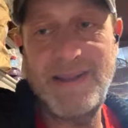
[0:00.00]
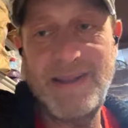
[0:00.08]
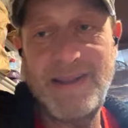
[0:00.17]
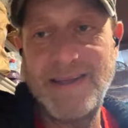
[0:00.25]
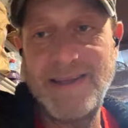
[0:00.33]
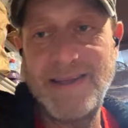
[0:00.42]

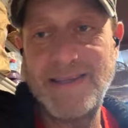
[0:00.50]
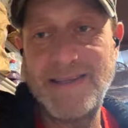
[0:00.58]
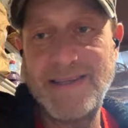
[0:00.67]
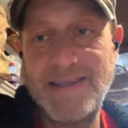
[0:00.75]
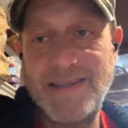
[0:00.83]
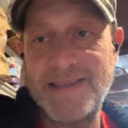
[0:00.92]

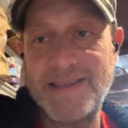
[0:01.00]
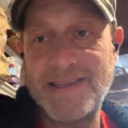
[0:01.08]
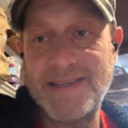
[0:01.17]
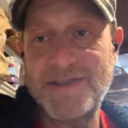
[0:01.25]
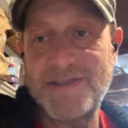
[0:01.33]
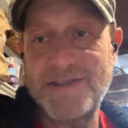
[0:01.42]

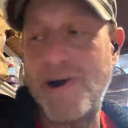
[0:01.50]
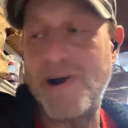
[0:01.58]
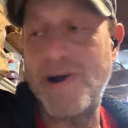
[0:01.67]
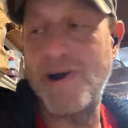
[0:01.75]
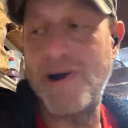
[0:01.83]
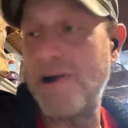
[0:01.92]

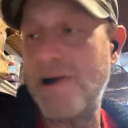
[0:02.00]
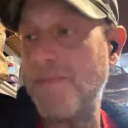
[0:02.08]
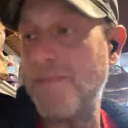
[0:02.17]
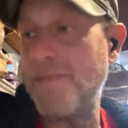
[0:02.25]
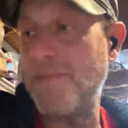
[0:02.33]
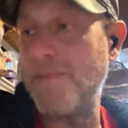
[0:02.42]

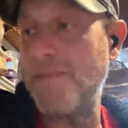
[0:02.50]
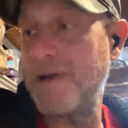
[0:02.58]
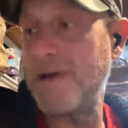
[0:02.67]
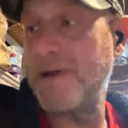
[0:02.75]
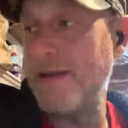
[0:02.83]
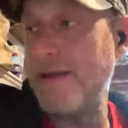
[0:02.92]

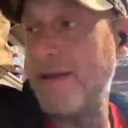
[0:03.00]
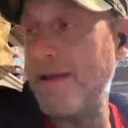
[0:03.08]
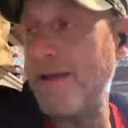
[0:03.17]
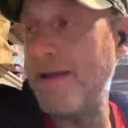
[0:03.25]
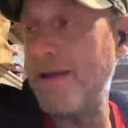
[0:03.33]
No one is speaking in this clip.